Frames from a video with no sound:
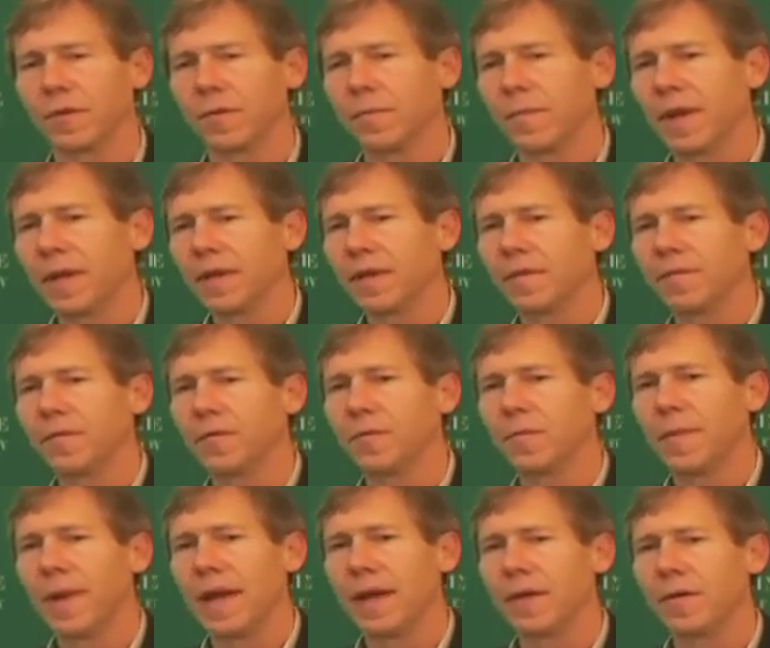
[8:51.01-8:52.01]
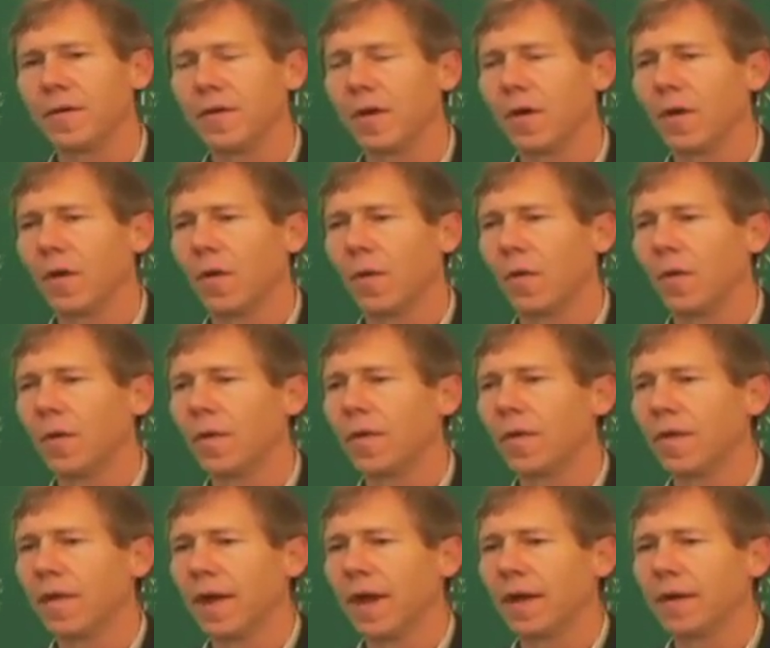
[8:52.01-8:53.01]
And many of you may know
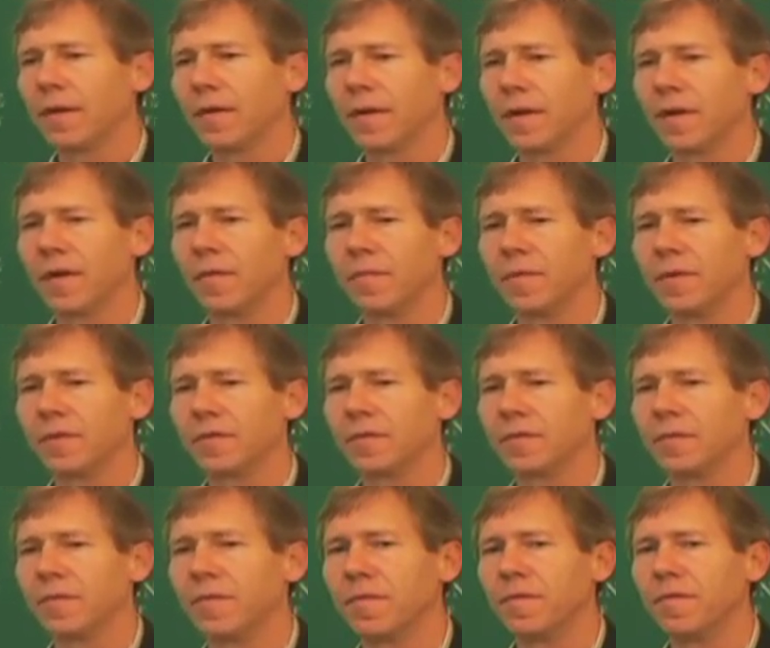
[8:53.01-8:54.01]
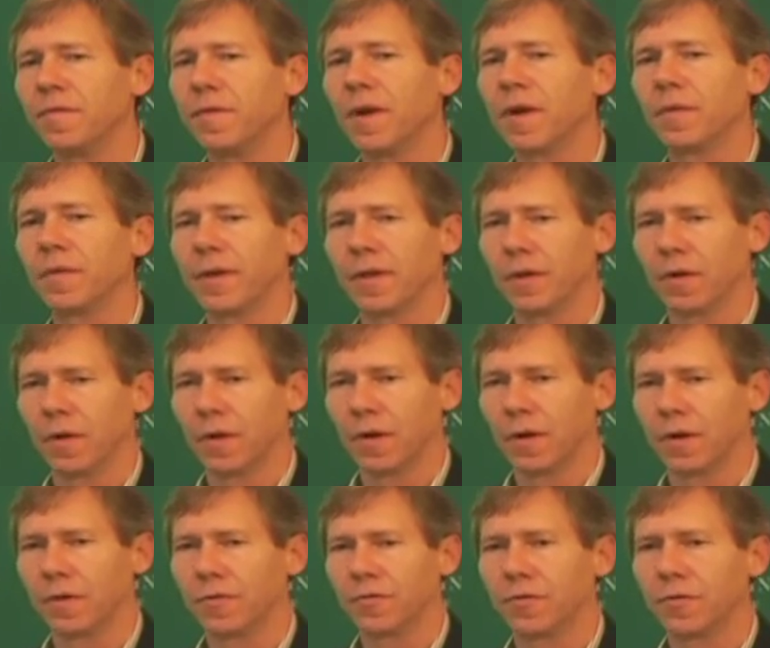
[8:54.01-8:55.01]
that there have been some very
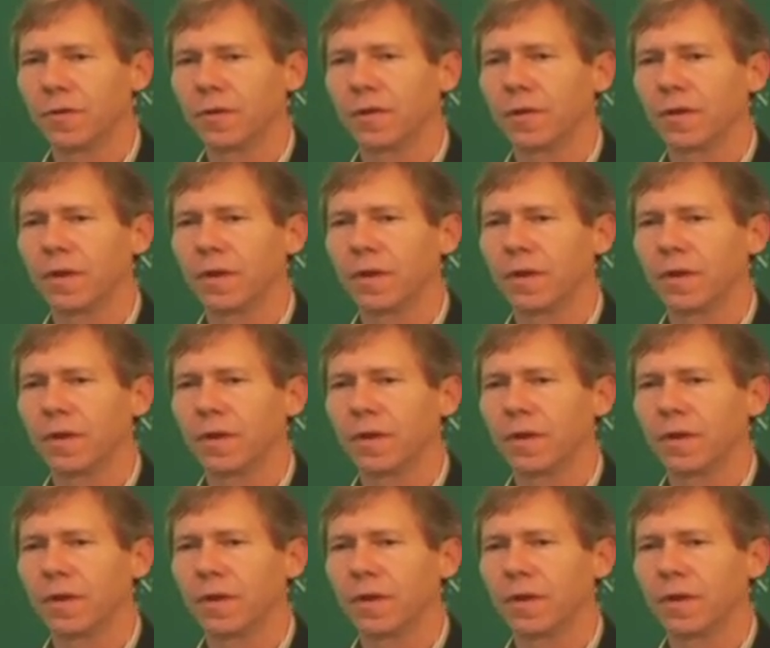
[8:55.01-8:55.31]
large